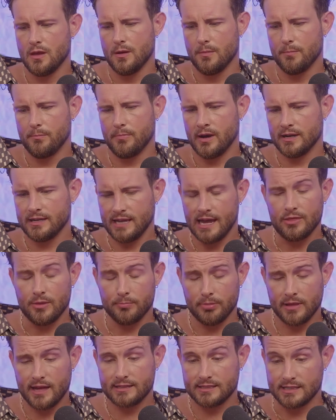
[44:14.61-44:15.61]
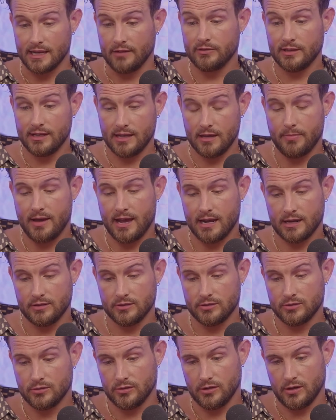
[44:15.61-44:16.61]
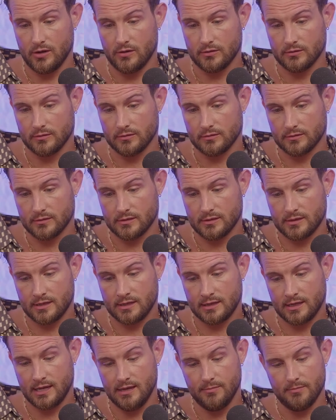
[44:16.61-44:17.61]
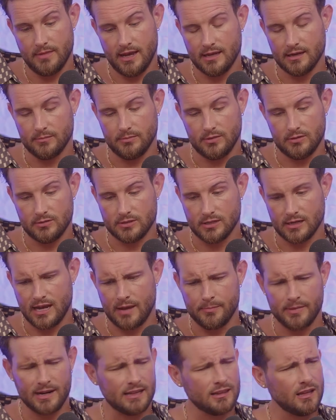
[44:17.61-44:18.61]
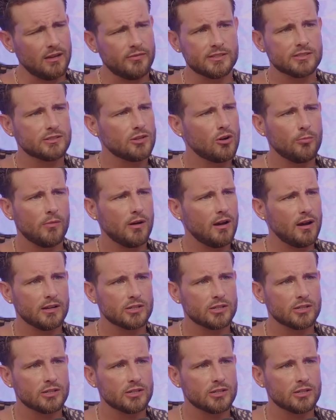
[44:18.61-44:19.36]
But yeah, the plan is definitely get back in the studio and keep making music. I mean, I love it so much.